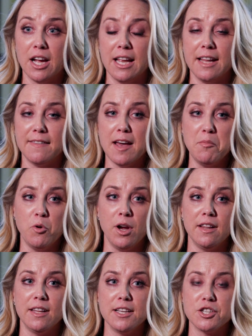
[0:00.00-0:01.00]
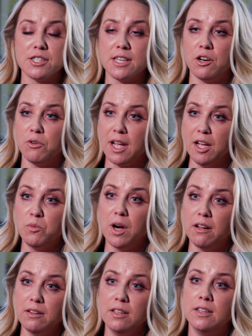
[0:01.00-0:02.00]
And at that point, they just said, okay,
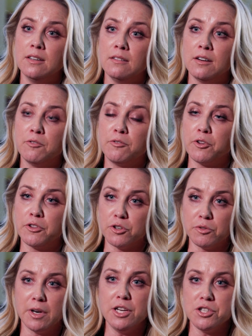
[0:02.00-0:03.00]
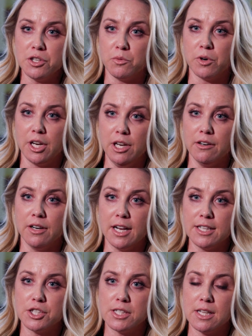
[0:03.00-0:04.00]
well, for the duration, we're here. And
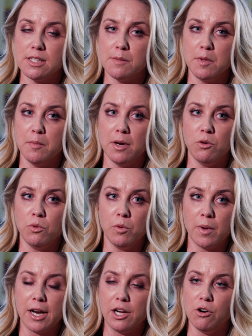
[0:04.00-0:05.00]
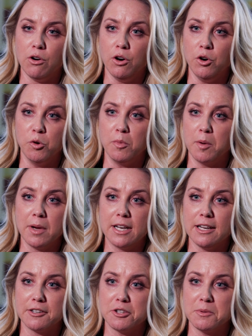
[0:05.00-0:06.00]
I just said something about, well, when I go home, and my
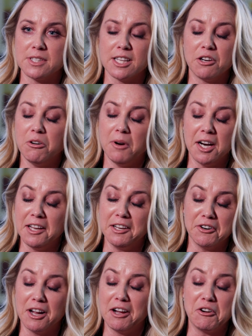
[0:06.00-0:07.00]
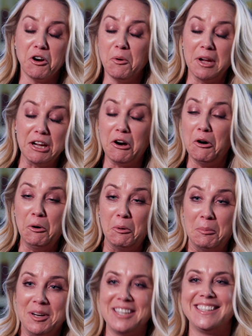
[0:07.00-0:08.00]
doctor was like, oh, honey, you're not going home.